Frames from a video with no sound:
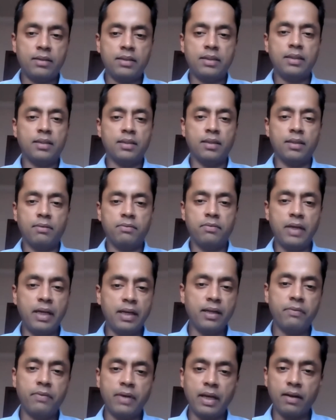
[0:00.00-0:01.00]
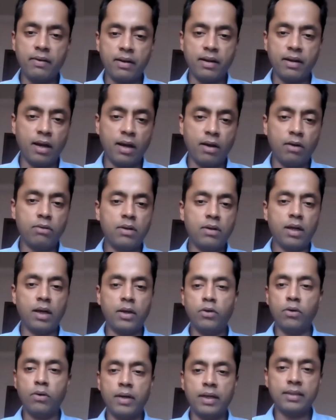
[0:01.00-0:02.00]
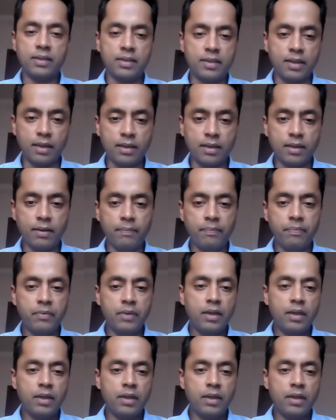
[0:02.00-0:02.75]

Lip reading: She's a very well renowned yoga instructor.